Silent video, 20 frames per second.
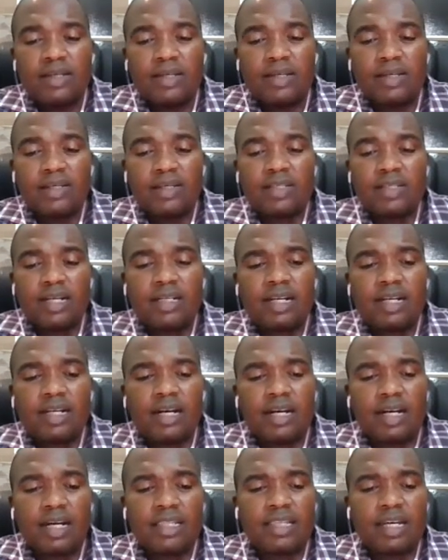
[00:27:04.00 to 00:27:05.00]

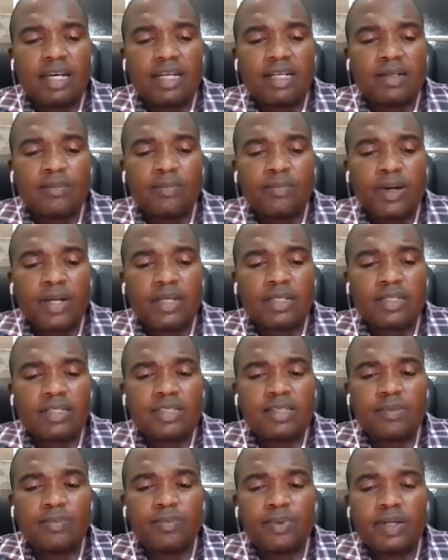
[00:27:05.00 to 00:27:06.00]
data gathering,
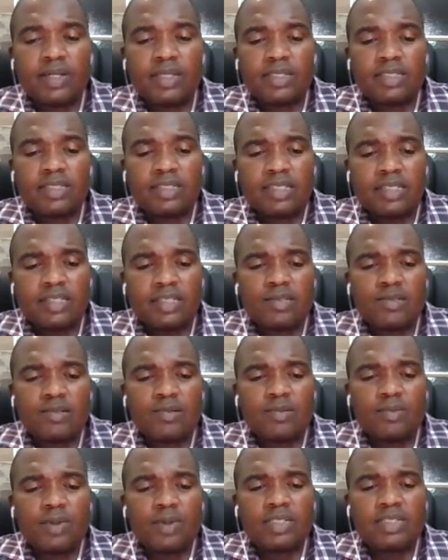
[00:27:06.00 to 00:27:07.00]
participants,
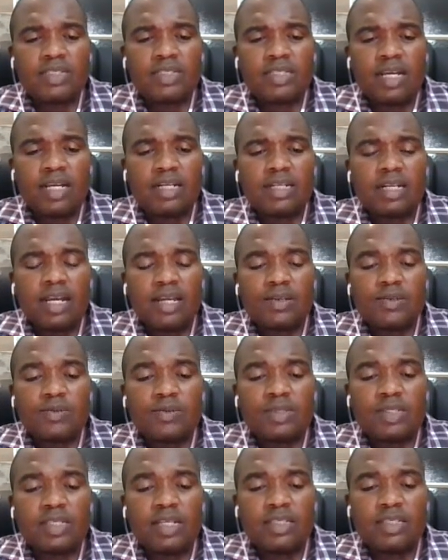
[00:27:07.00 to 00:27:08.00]
instruments that are
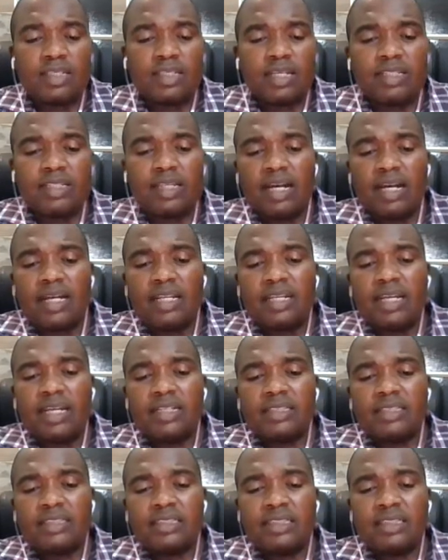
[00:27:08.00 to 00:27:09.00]
used, and data
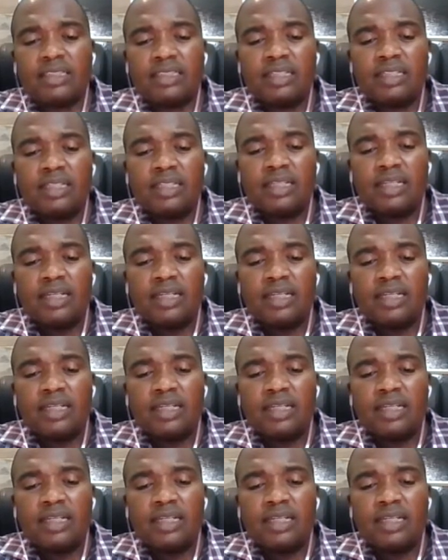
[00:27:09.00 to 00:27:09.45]
analysis